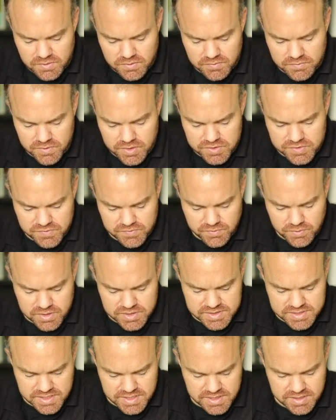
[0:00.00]
Verse
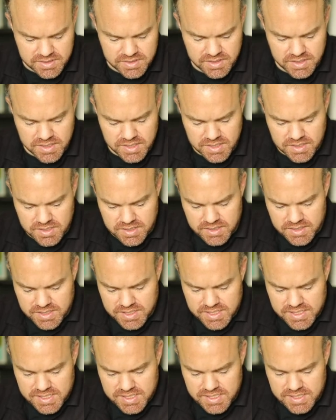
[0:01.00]
14
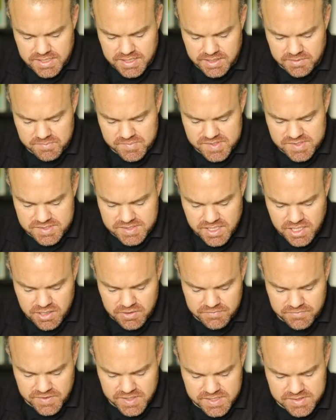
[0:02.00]
He
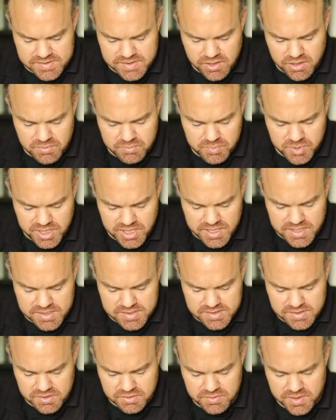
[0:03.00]
himself is our
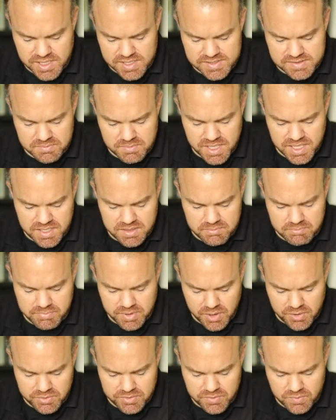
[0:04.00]
peace, who has made
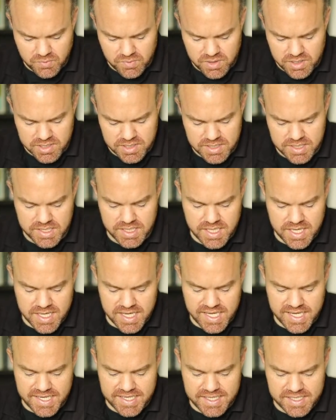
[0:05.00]
both one
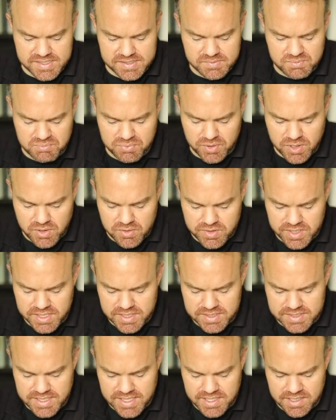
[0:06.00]
and has
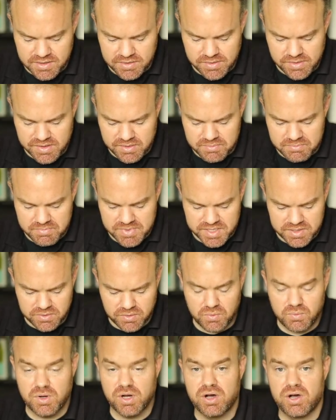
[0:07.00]
broken down the
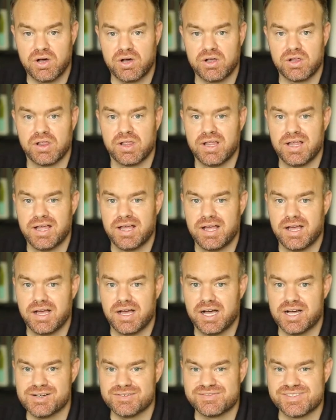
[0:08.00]
middle wall
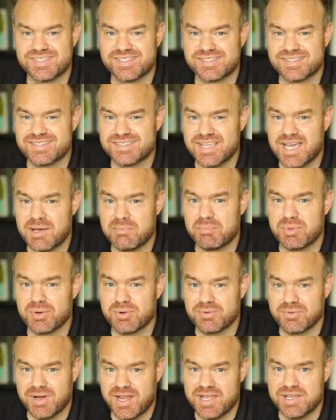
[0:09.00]
of
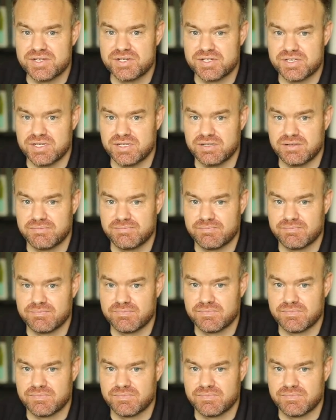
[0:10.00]
separation.